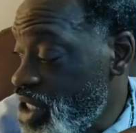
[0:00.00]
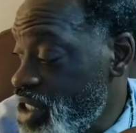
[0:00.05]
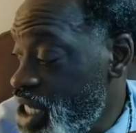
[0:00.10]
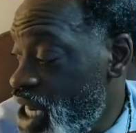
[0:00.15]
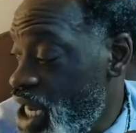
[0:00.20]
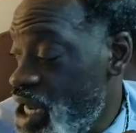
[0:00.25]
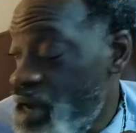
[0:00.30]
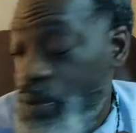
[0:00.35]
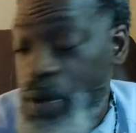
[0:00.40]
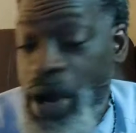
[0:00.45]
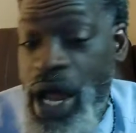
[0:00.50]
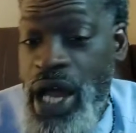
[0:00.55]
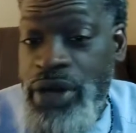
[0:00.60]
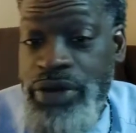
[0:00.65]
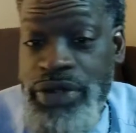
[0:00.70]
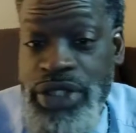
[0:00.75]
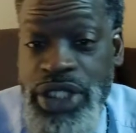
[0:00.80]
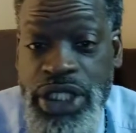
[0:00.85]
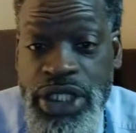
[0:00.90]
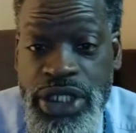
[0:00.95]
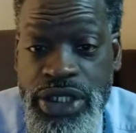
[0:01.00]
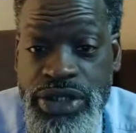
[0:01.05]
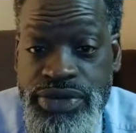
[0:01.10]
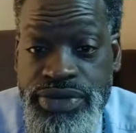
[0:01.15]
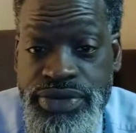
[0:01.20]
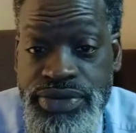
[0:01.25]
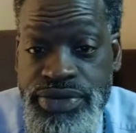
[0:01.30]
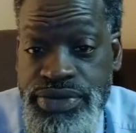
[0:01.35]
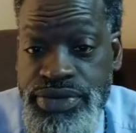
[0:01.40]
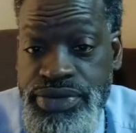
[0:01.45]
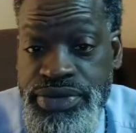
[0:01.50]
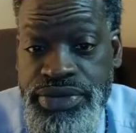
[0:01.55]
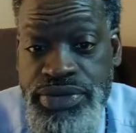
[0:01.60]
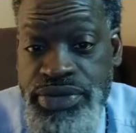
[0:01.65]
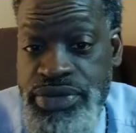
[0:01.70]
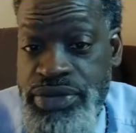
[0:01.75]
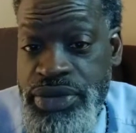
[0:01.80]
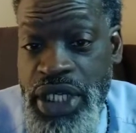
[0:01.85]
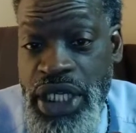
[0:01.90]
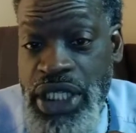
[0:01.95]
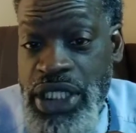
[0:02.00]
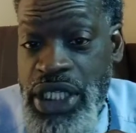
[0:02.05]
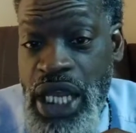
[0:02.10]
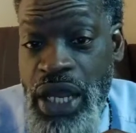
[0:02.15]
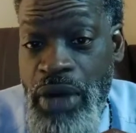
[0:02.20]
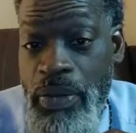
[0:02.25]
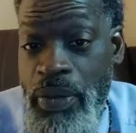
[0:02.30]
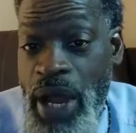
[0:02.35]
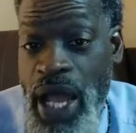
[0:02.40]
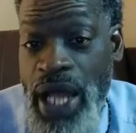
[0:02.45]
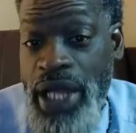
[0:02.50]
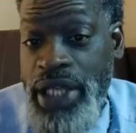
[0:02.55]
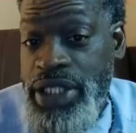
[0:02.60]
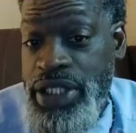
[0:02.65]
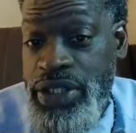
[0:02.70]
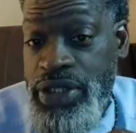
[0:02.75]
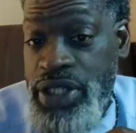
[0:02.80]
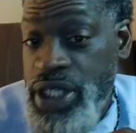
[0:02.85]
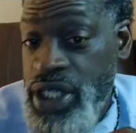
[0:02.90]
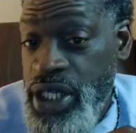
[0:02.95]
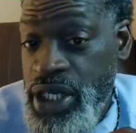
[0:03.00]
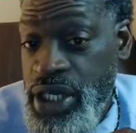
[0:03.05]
not hypocrisy. That's not hypocrisy.